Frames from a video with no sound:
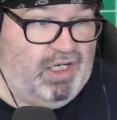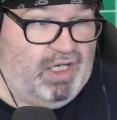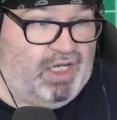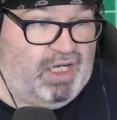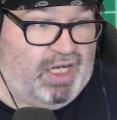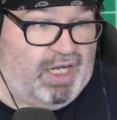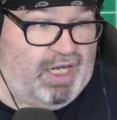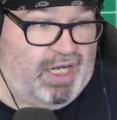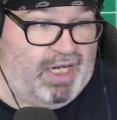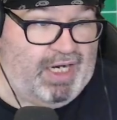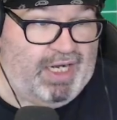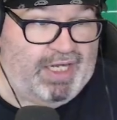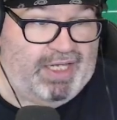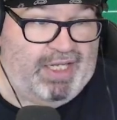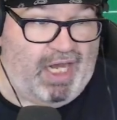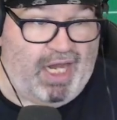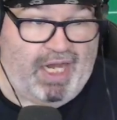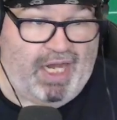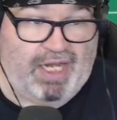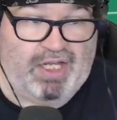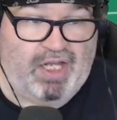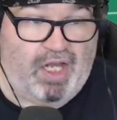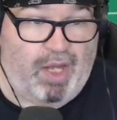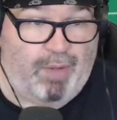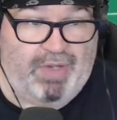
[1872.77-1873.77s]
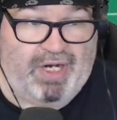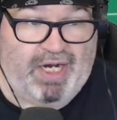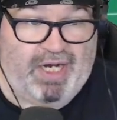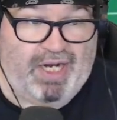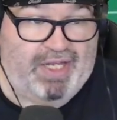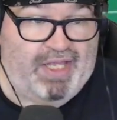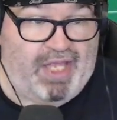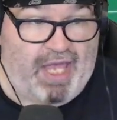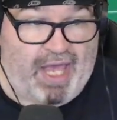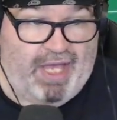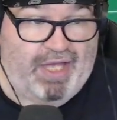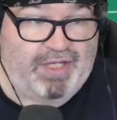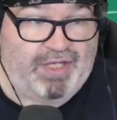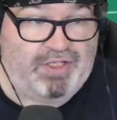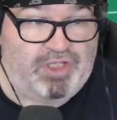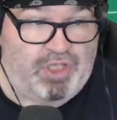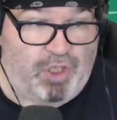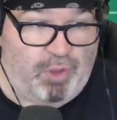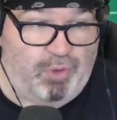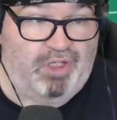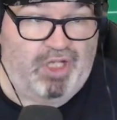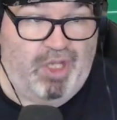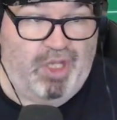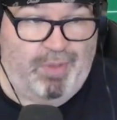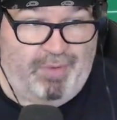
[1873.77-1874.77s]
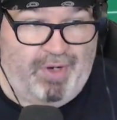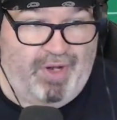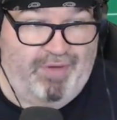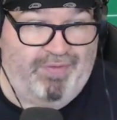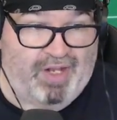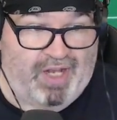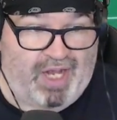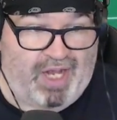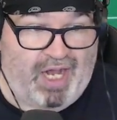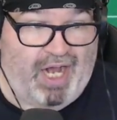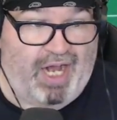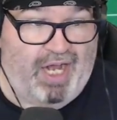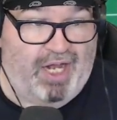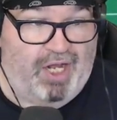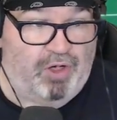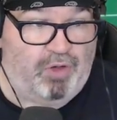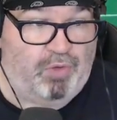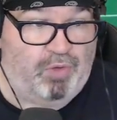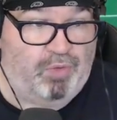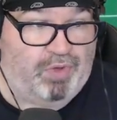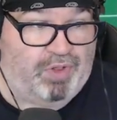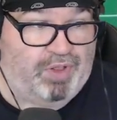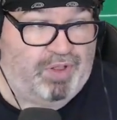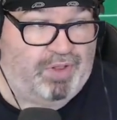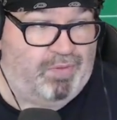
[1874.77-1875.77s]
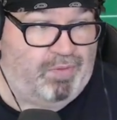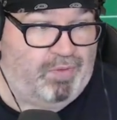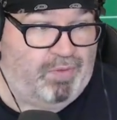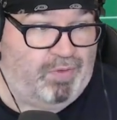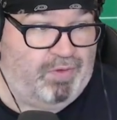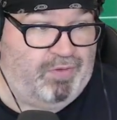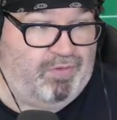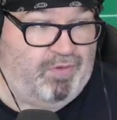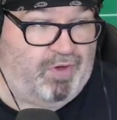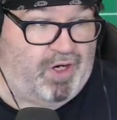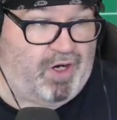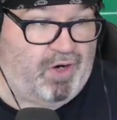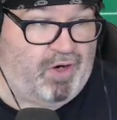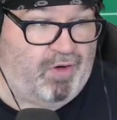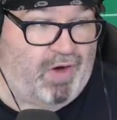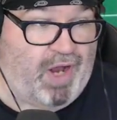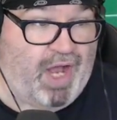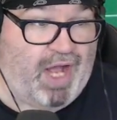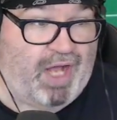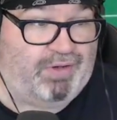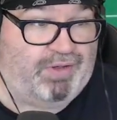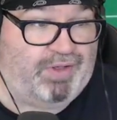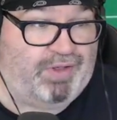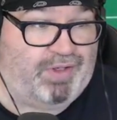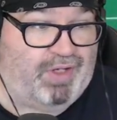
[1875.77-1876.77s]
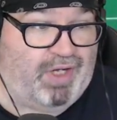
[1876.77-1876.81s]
And I mean, I can totally believe that Kyle would fuck around,